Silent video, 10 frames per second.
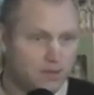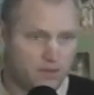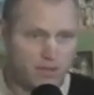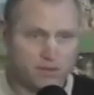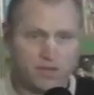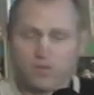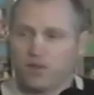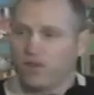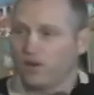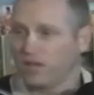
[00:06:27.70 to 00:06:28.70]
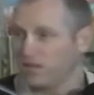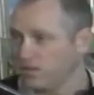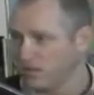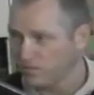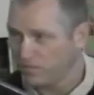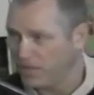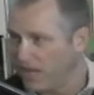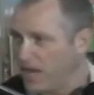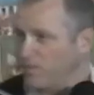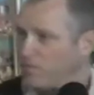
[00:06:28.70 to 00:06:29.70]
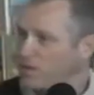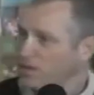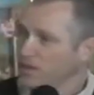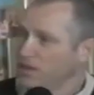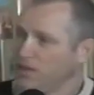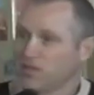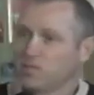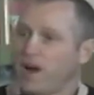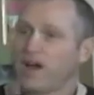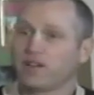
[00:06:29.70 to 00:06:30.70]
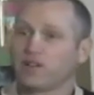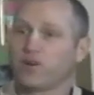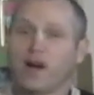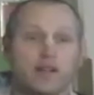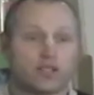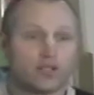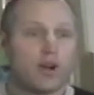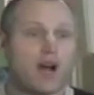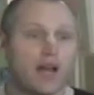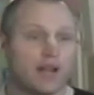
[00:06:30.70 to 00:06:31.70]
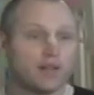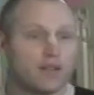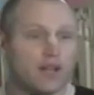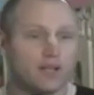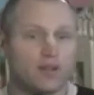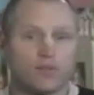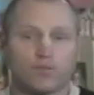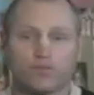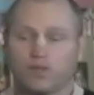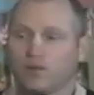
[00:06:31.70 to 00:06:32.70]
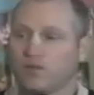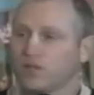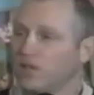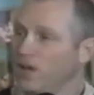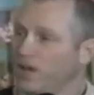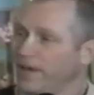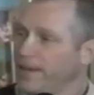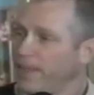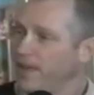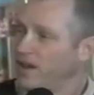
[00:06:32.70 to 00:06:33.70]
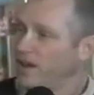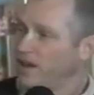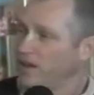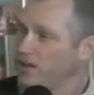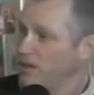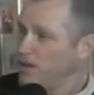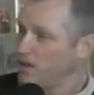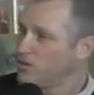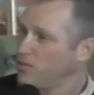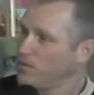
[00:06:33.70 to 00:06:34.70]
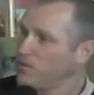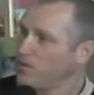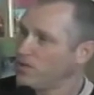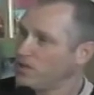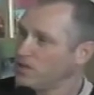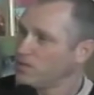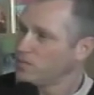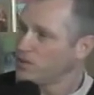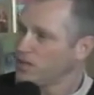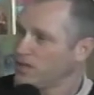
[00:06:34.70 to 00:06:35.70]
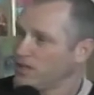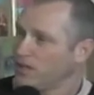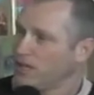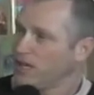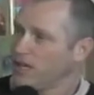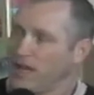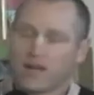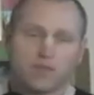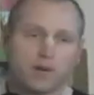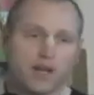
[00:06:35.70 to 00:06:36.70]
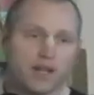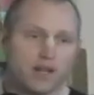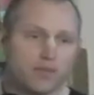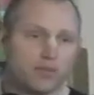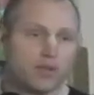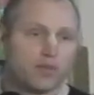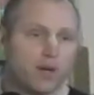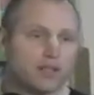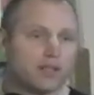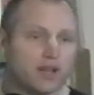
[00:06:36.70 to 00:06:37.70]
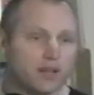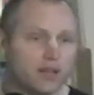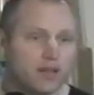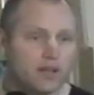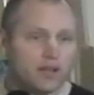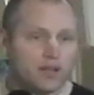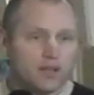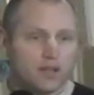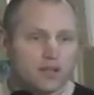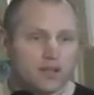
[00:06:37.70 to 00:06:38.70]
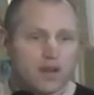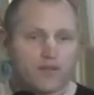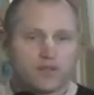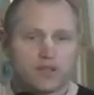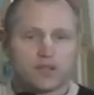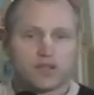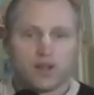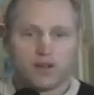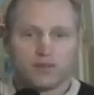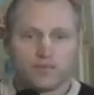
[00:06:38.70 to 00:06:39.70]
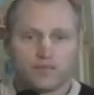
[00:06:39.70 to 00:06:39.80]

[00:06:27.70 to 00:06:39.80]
So some devotees became inspired to go out and try, and there was a group of devotees, particularly headed by Buddhimanta in San Francisco,